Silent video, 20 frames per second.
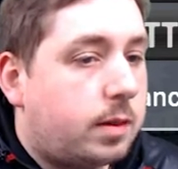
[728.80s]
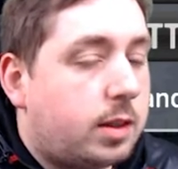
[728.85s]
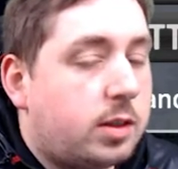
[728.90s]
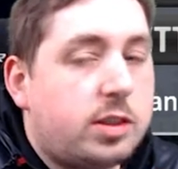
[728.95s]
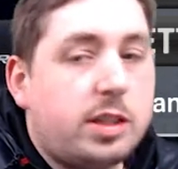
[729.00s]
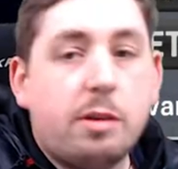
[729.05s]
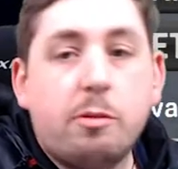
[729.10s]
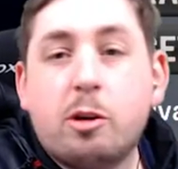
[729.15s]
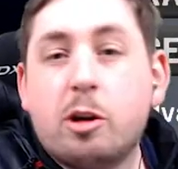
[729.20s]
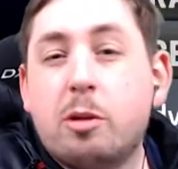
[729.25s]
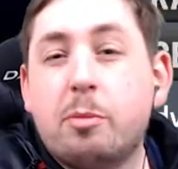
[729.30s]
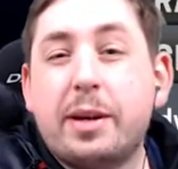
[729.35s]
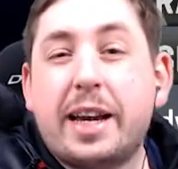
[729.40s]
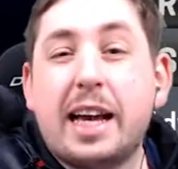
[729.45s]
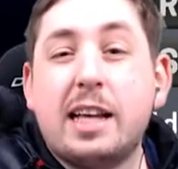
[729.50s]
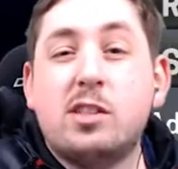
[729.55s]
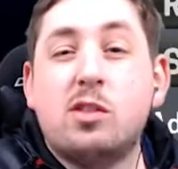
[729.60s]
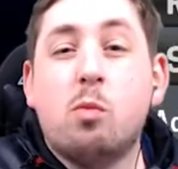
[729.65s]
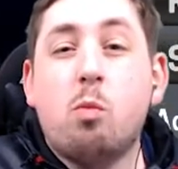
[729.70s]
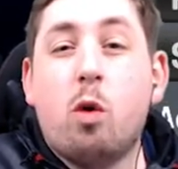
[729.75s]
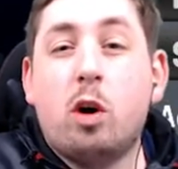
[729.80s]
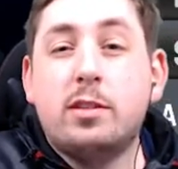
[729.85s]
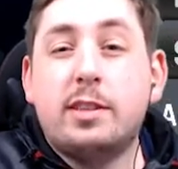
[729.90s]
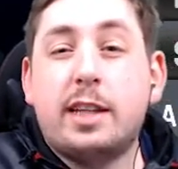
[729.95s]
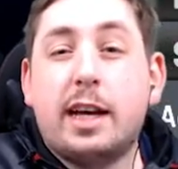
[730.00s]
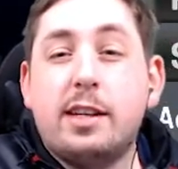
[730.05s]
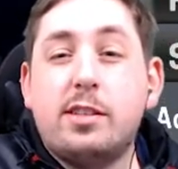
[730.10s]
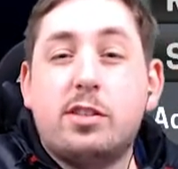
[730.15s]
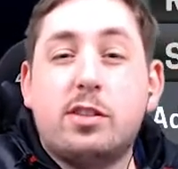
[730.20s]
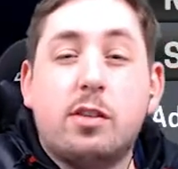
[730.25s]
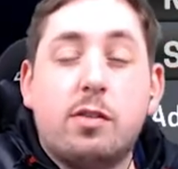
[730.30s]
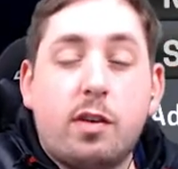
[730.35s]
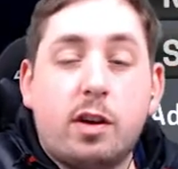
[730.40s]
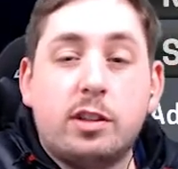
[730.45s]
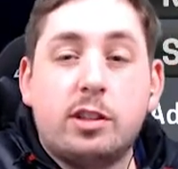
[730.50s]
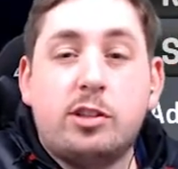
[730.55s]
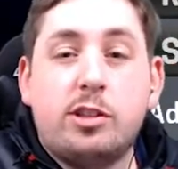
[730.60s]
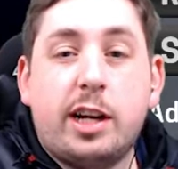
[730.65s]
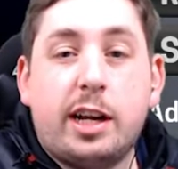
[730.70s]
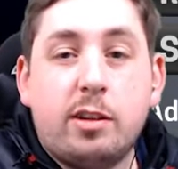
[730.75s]
So yeah, we're going to be getting some 1-day stuff on
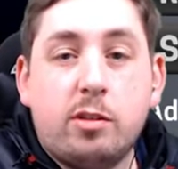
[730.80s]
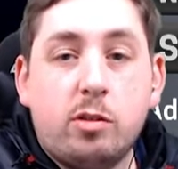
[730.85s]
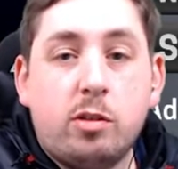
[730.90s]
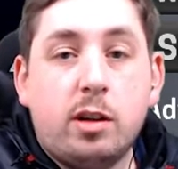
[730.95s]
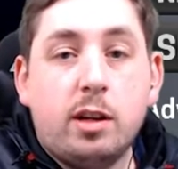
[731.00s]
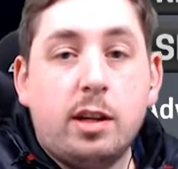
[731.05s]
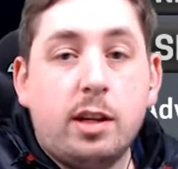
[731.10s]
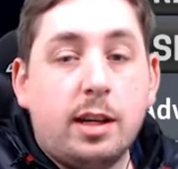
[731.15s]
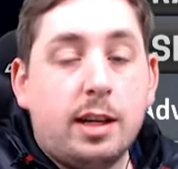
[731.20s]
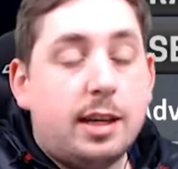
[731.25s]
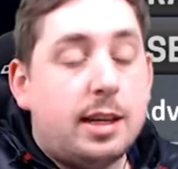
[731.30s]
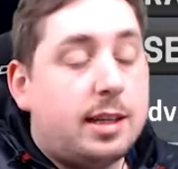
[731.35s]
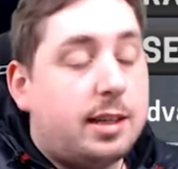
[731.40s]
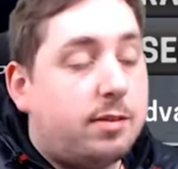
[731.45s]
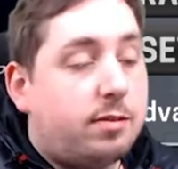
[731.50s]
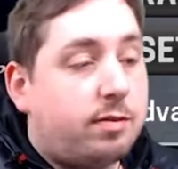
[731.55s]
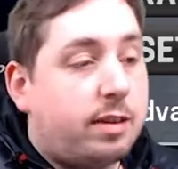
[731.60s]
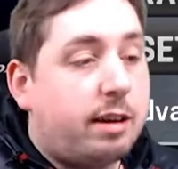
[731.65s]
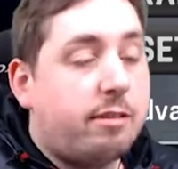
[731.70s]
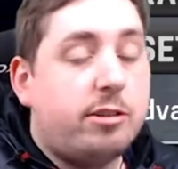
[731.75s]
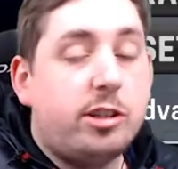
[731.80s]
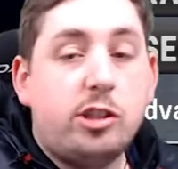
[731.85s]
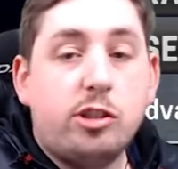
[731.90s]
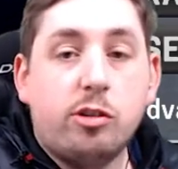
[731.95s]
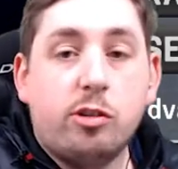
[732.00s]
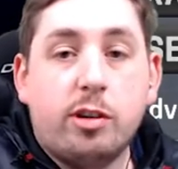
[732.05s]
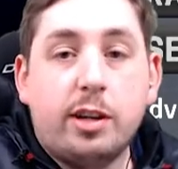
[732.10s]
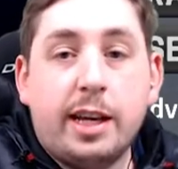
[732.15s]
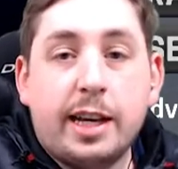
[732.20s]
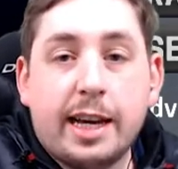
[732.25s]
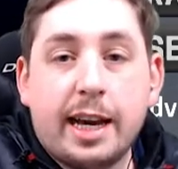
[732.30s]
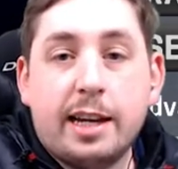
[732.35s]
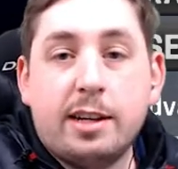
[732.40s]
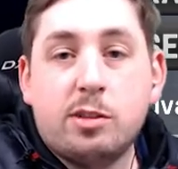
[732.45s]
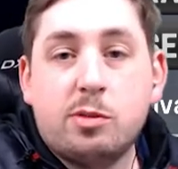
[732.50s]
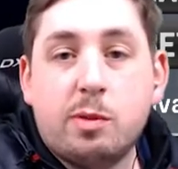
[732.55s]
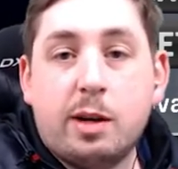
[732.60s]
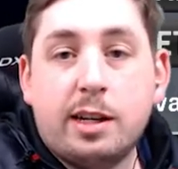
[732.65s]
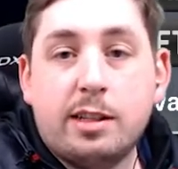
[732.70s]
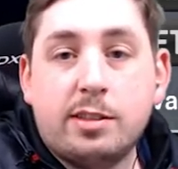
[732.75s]
the channel very shortly again,
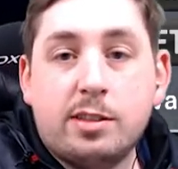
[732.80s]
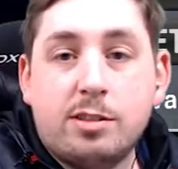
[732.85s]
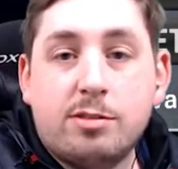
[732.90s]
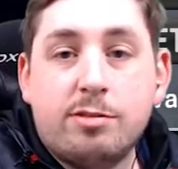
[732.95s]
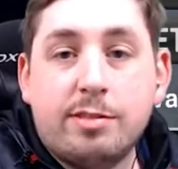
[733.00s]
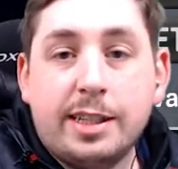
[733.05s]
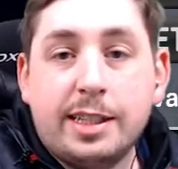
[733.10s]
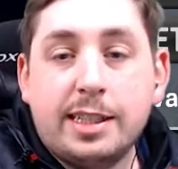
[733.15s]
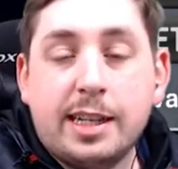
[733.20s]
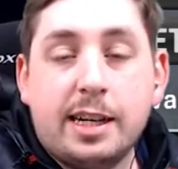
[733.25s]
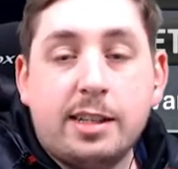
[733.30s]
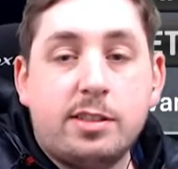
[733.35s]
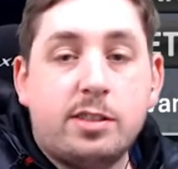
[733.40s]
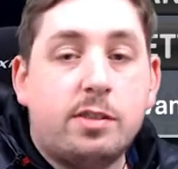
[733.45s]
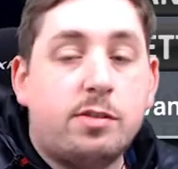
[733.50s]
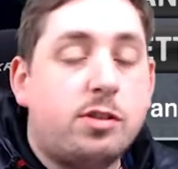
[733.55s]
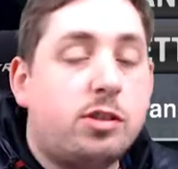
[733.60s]
as well as the 3-day stuff.